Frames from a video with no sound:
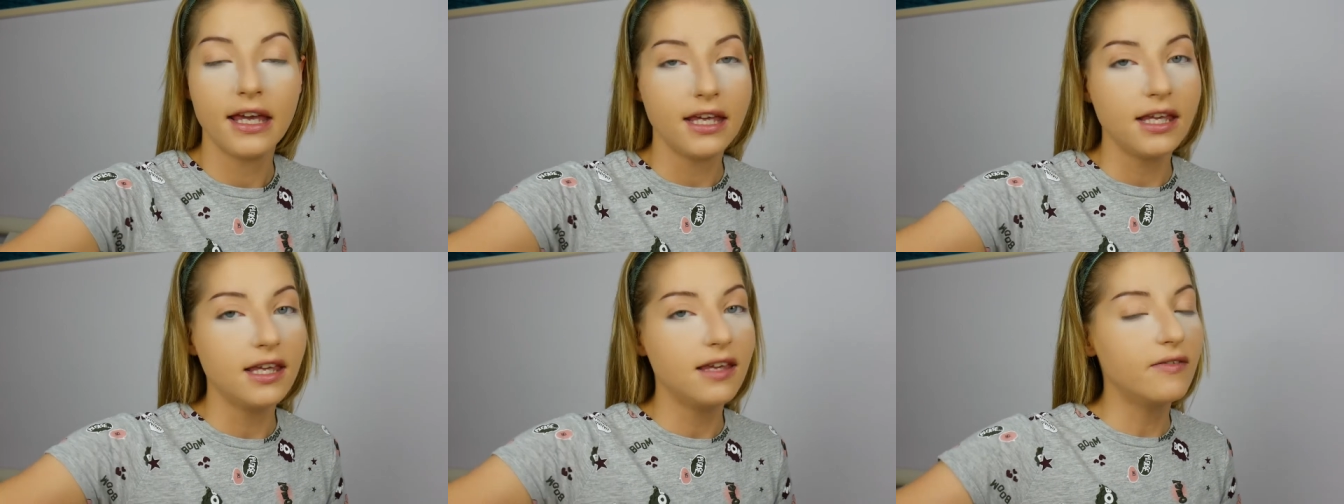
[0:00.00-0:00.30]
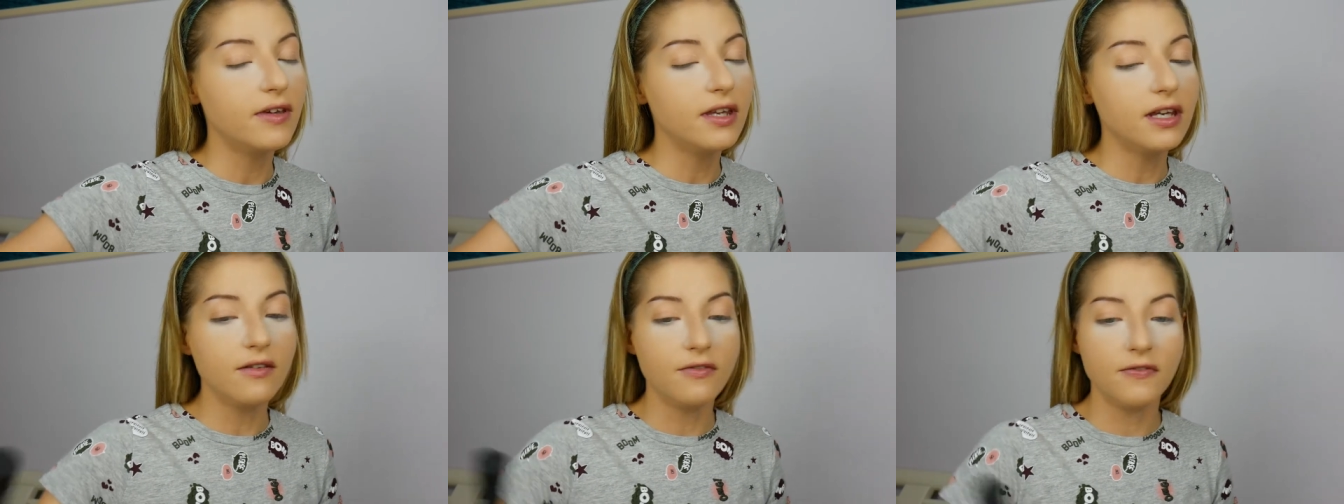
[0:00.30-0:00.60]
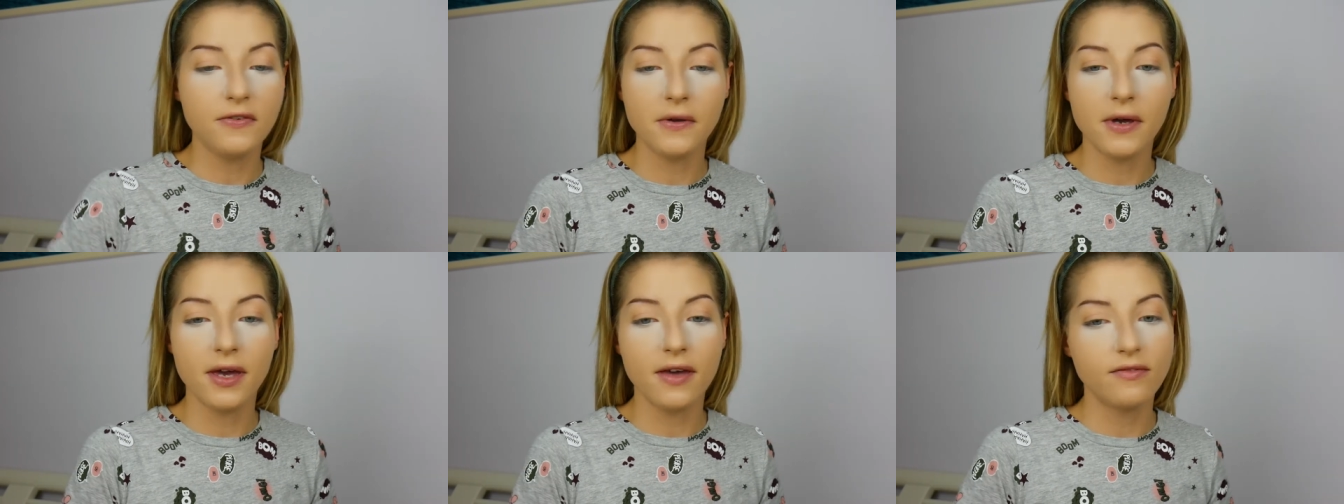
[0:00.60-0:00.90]
even
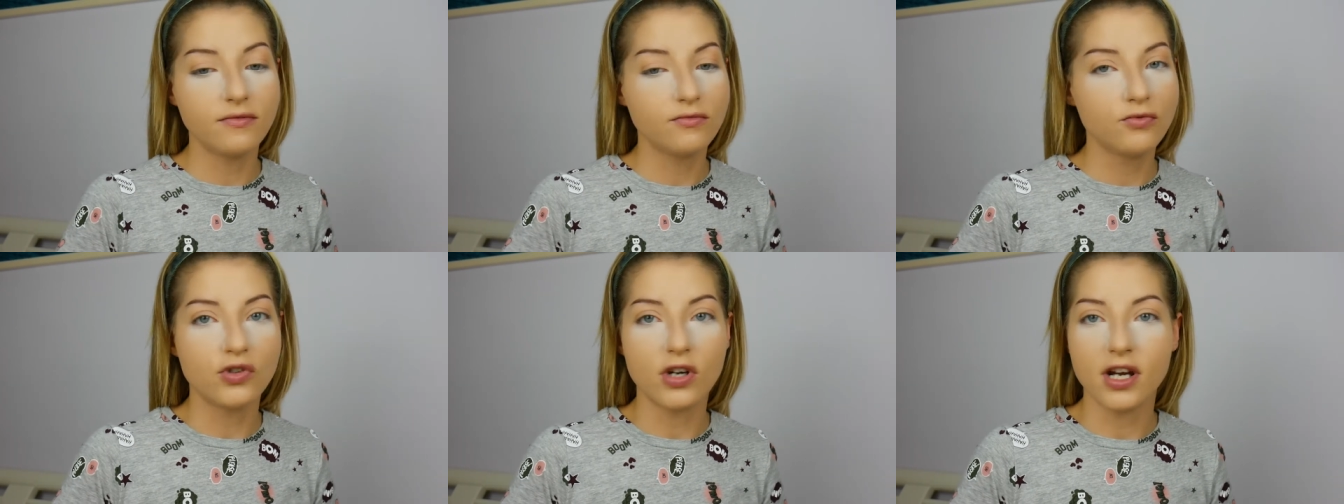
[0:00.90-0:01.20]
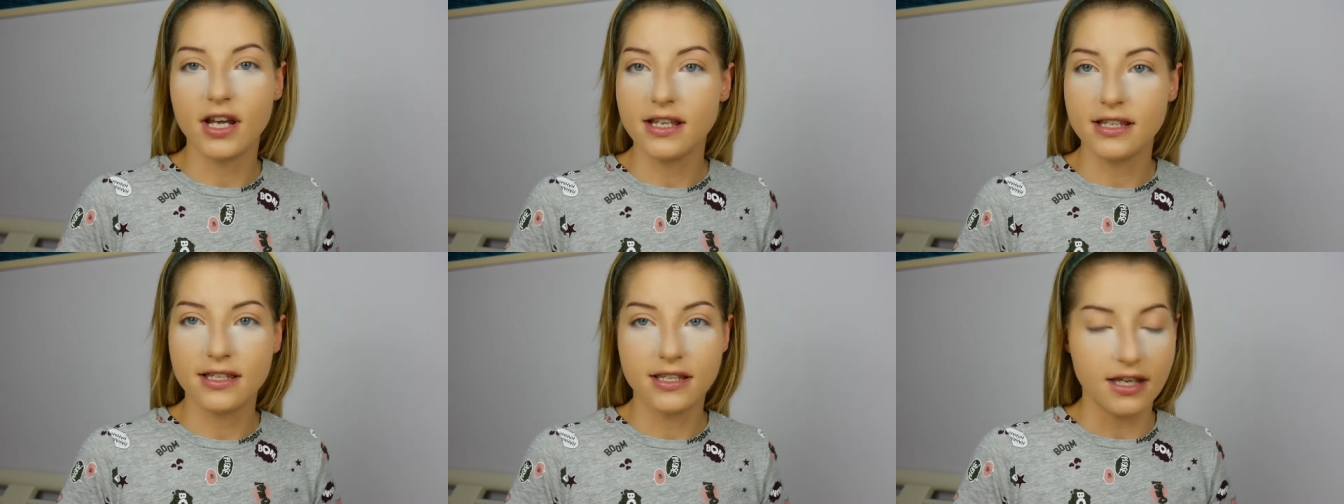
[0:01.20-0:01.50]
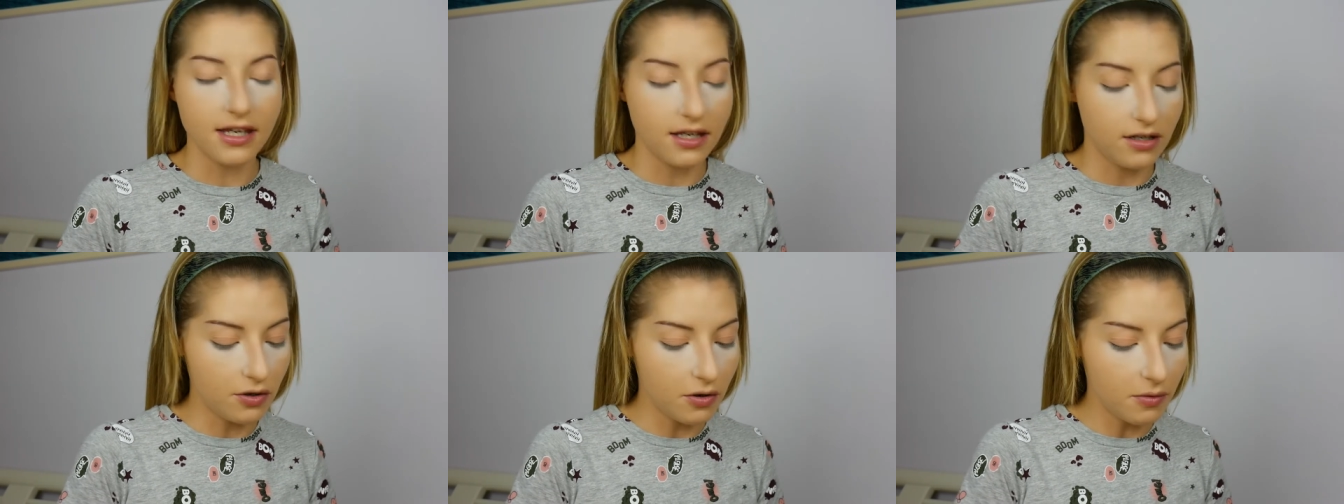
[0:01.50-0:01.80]
if you have dry
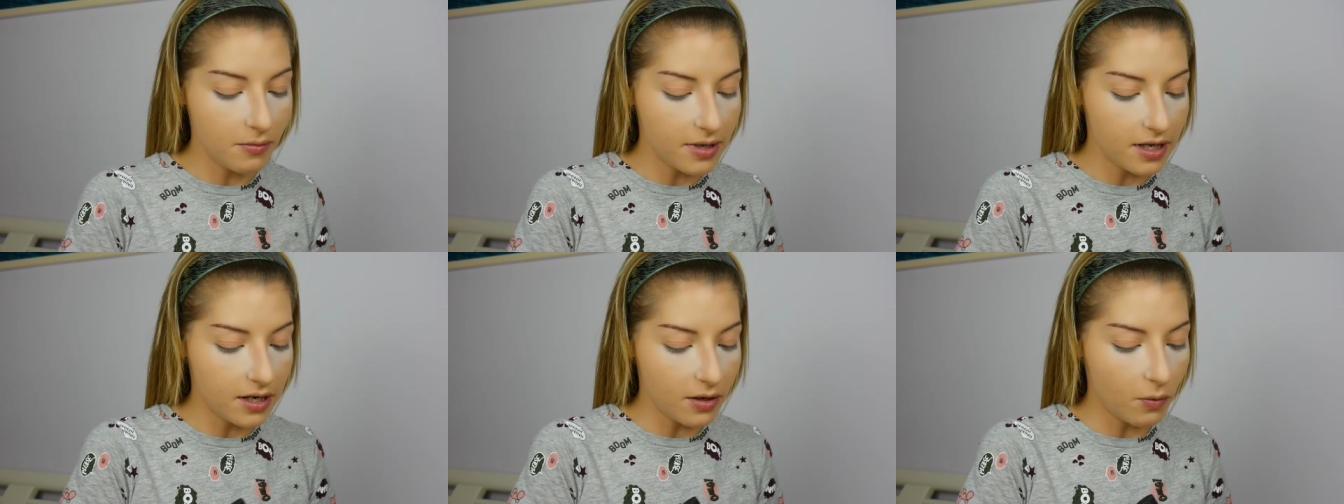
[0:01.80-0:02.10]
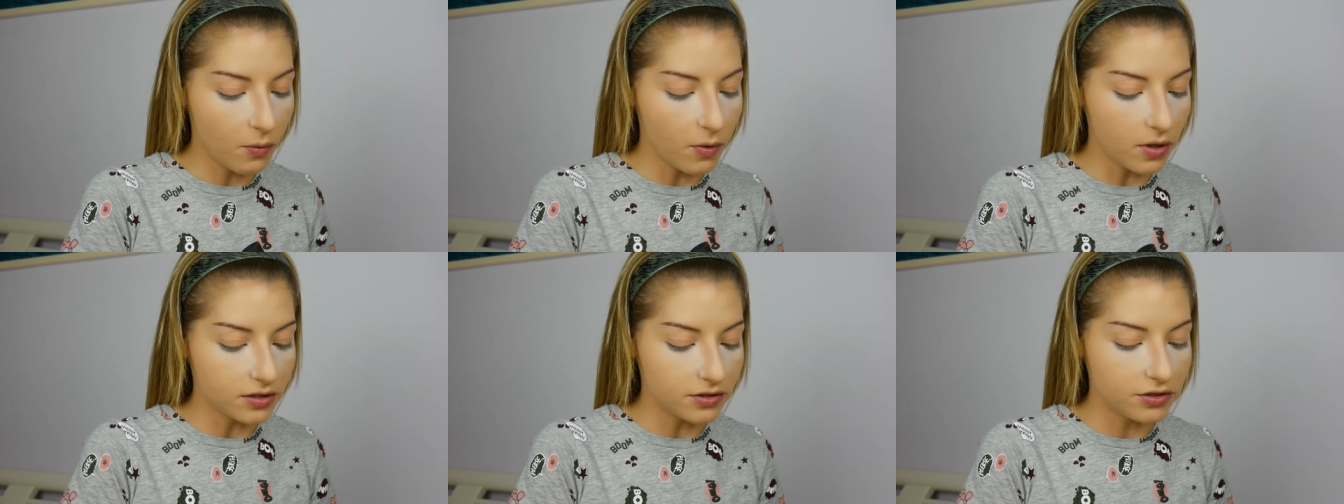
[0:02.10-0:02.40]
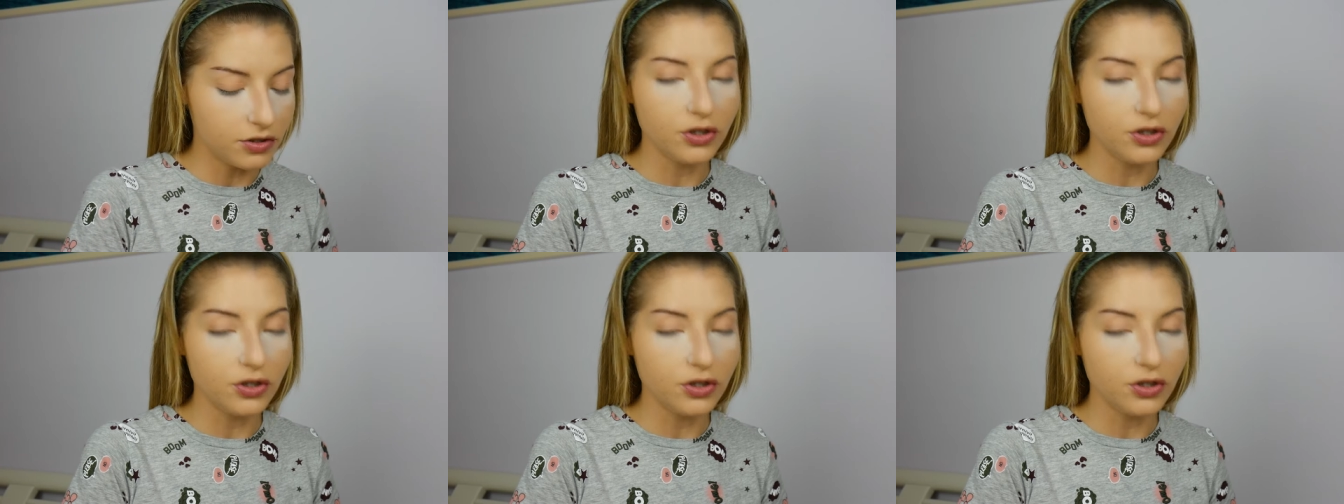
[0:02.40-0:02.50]
skin, no matter what,